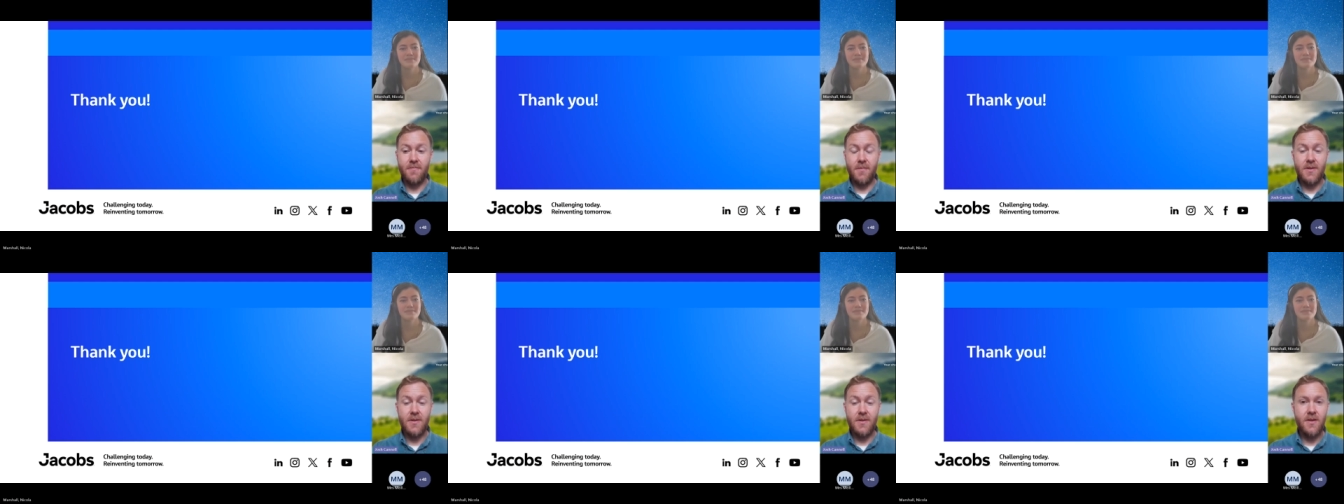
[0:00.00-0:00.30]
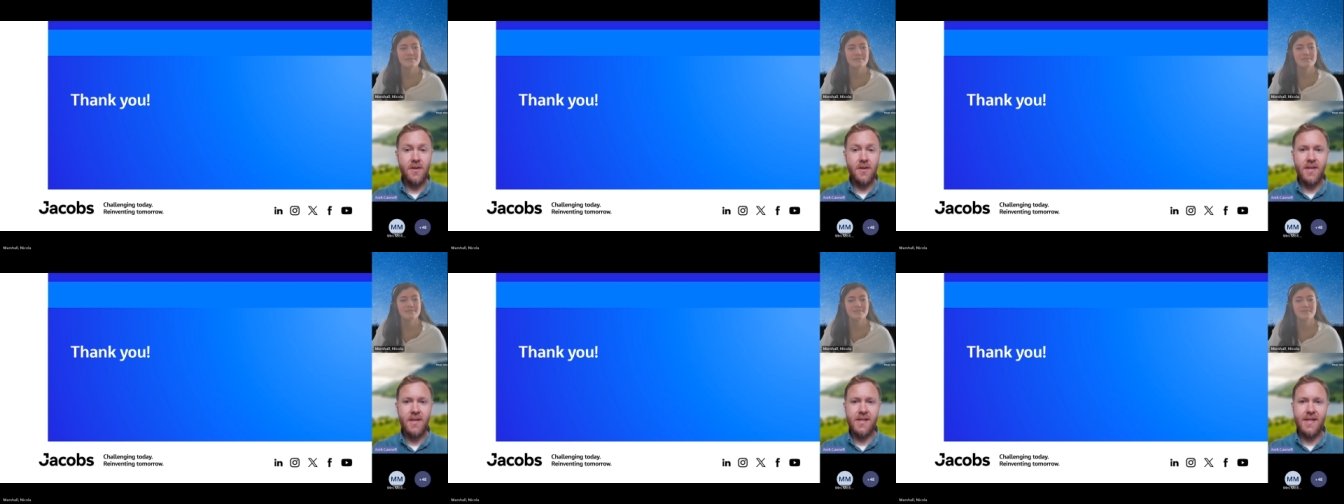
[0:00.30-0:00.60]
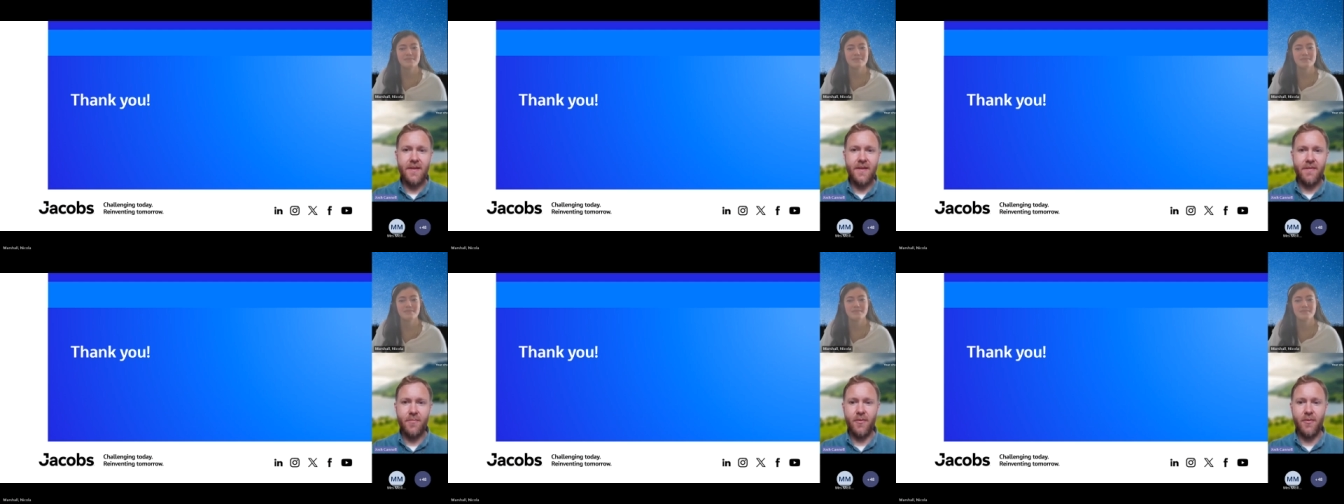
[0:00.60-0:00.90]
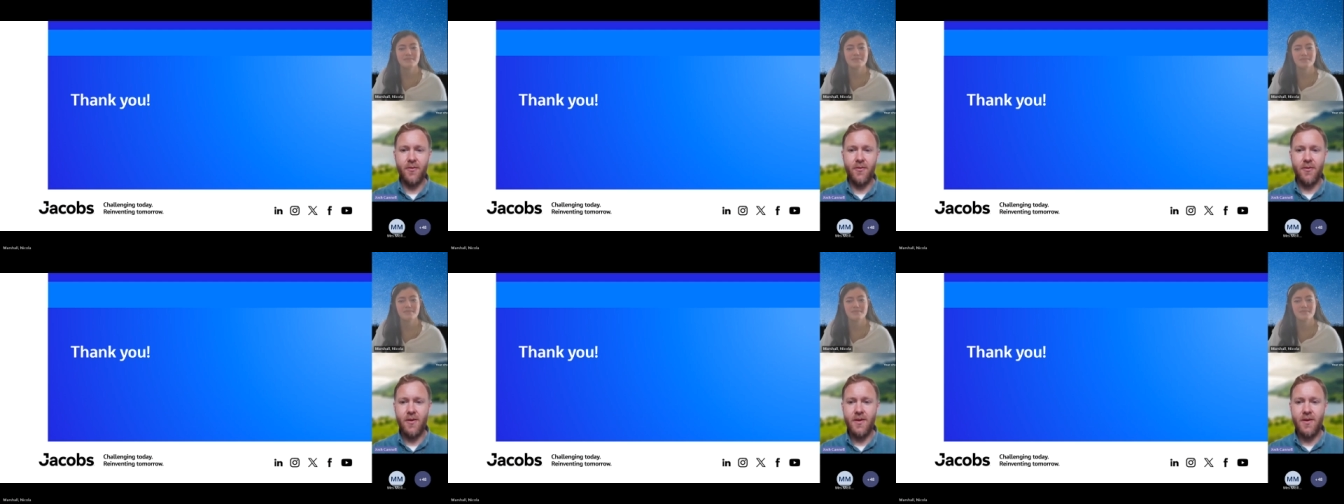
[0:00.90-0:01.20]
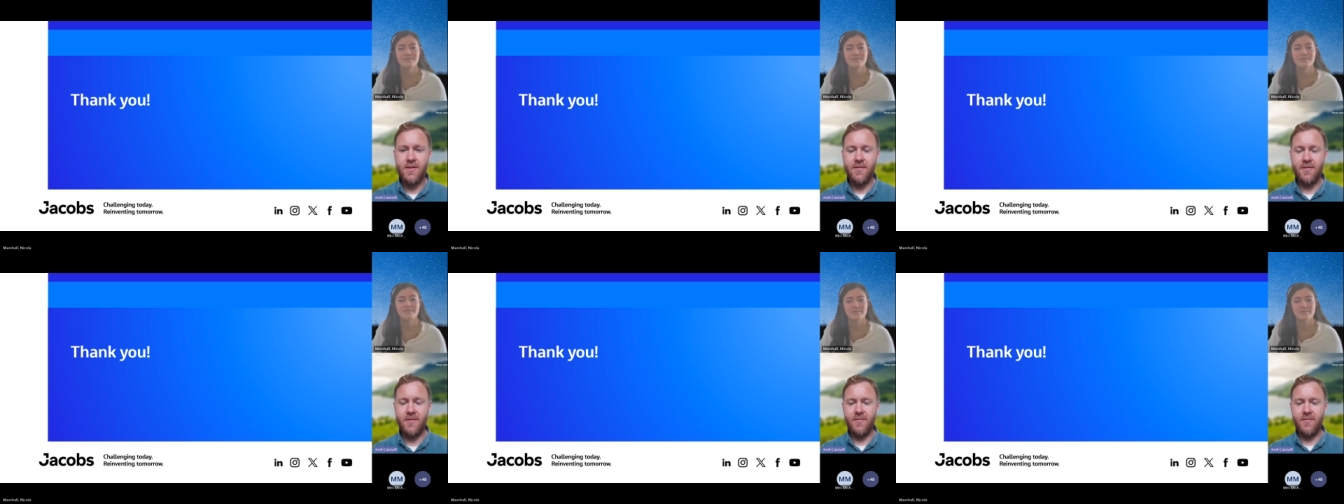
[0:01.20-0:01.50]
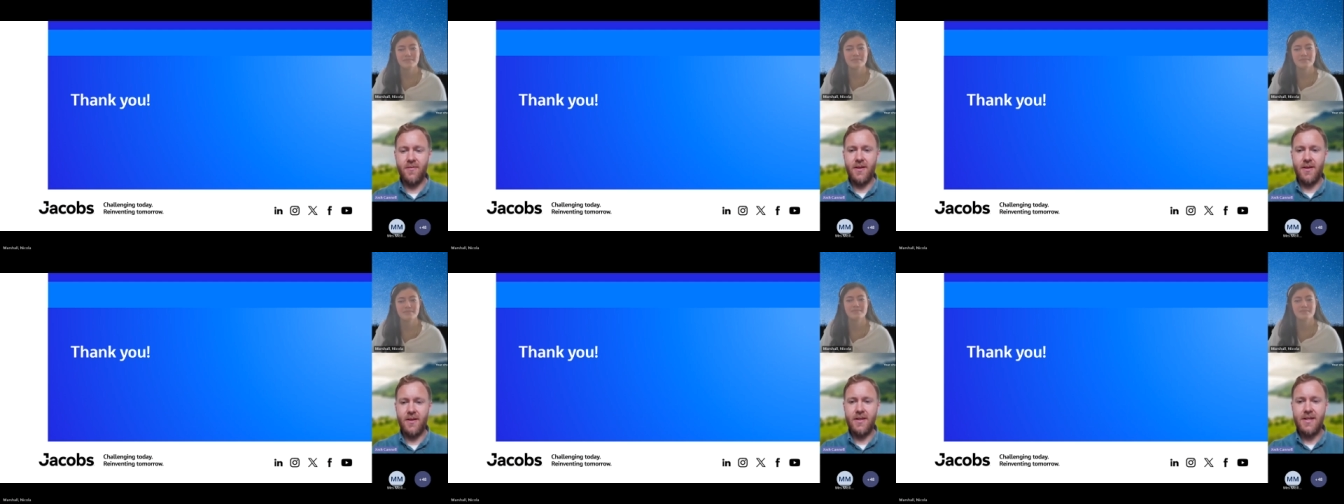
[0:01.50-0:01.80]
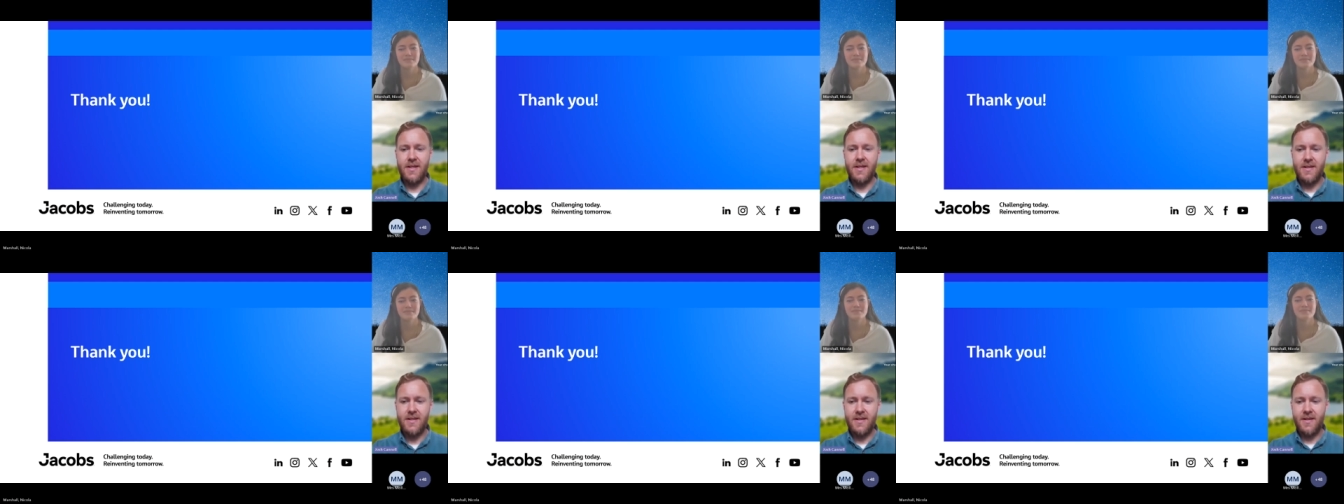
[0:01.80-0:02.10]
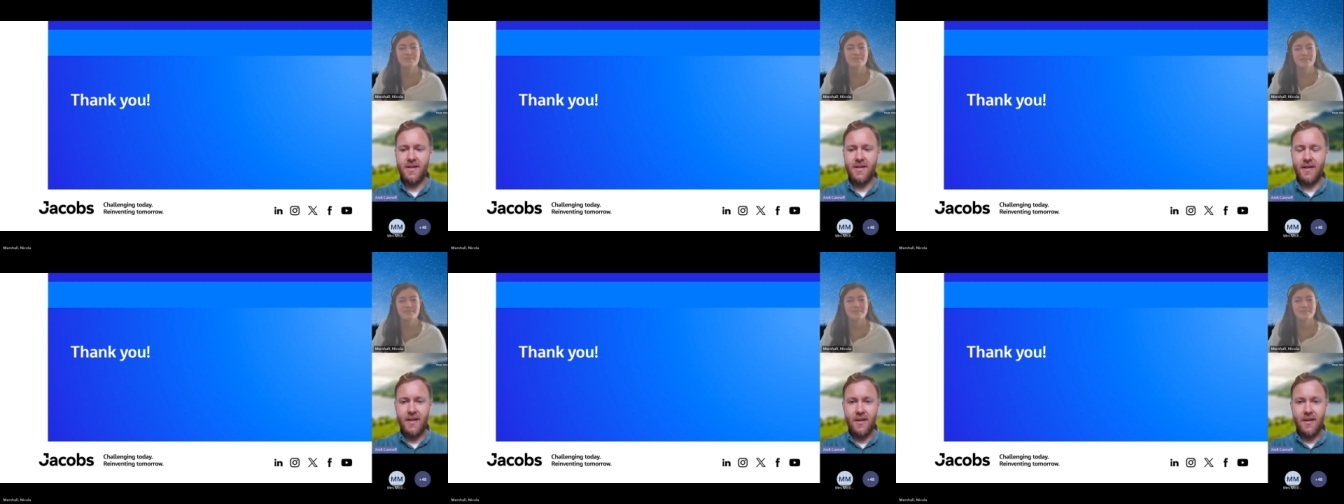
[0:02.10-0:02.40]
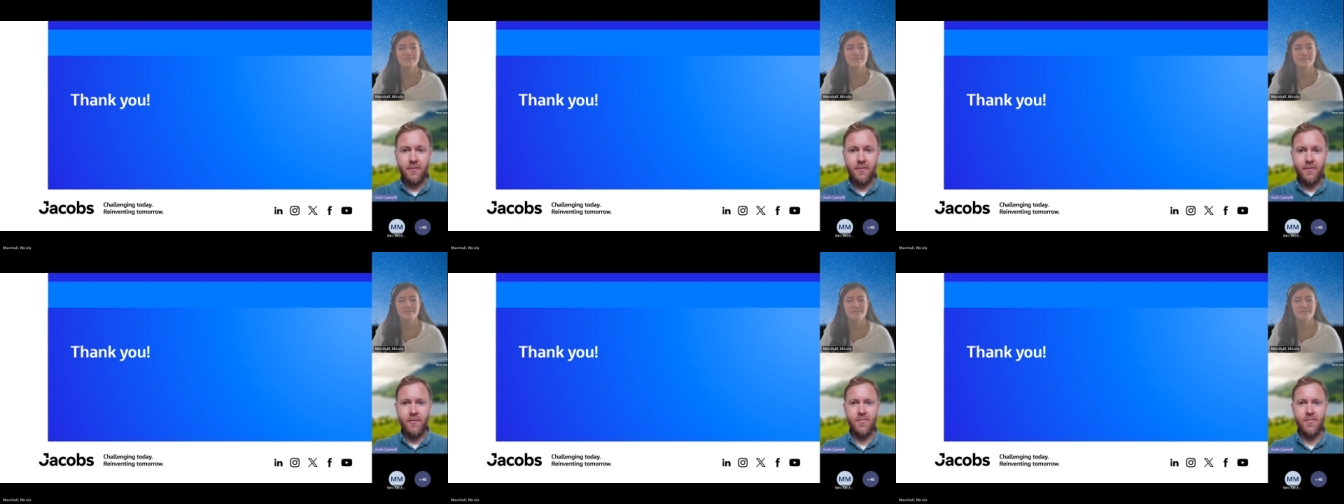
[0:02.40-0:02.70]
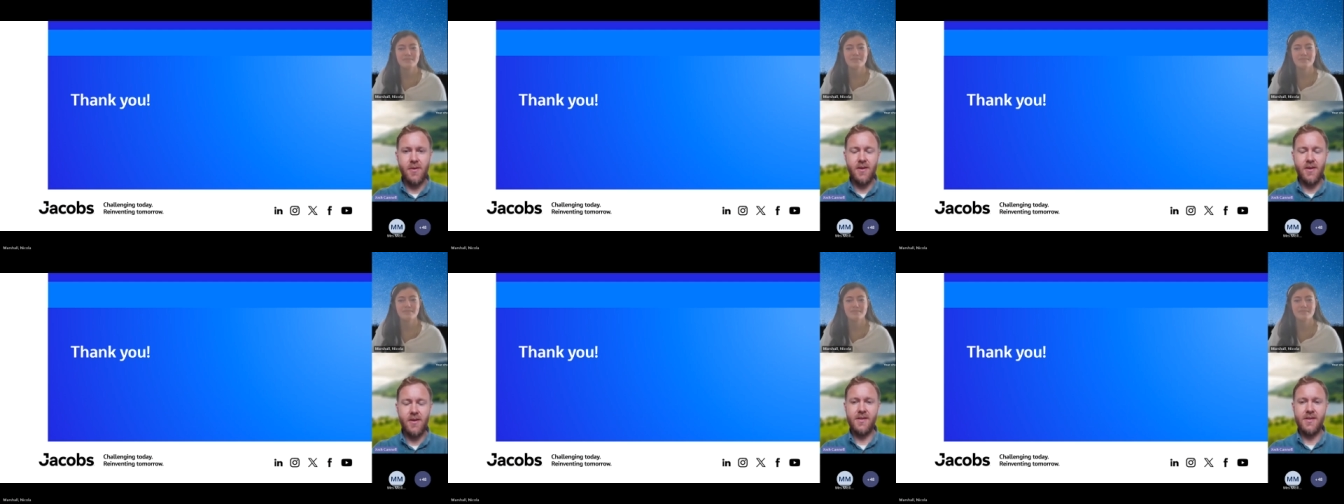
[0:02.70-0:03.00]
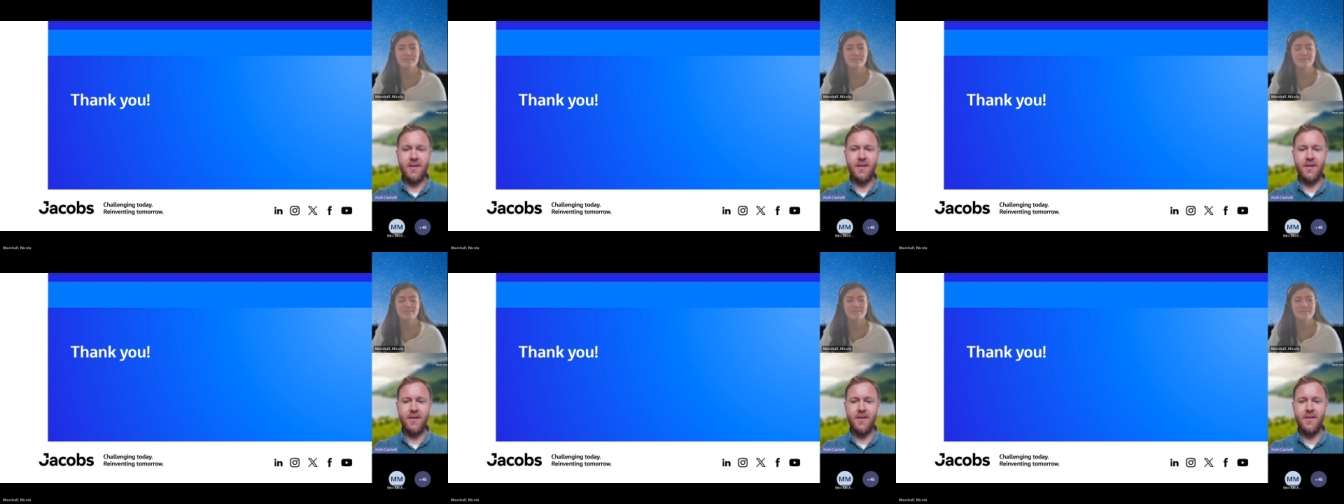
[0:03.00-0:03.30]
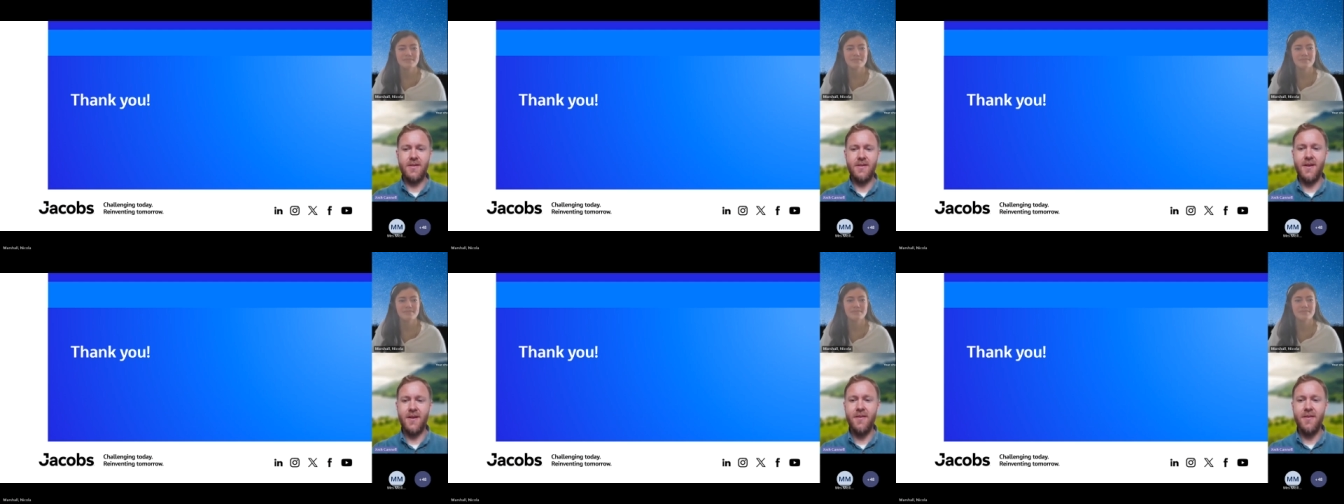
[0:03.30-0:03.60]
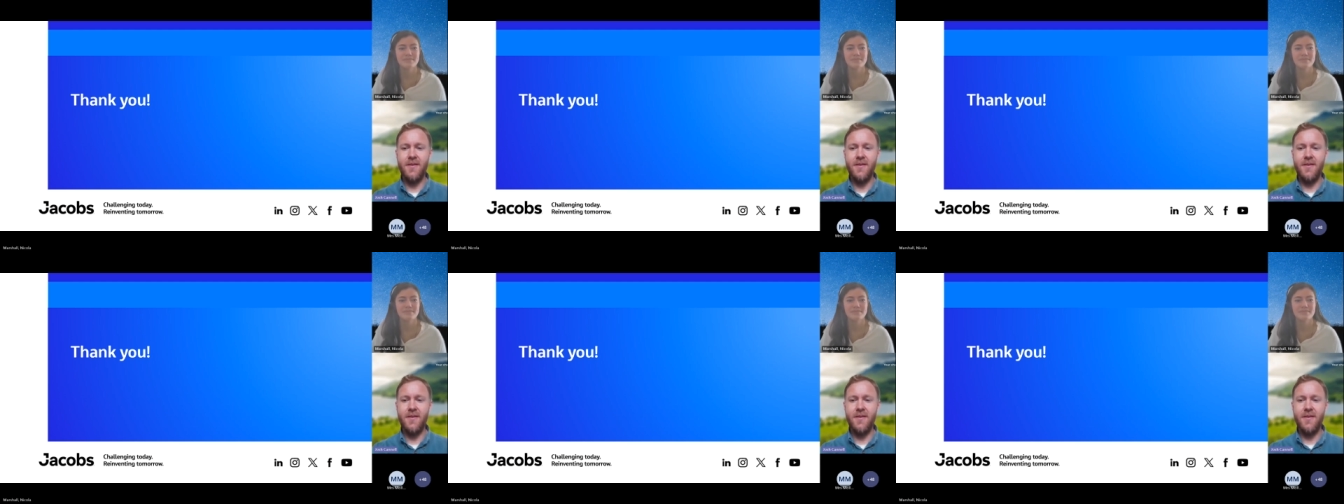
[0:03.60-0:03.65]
um, two minutes left before I really need to kick off with my slide.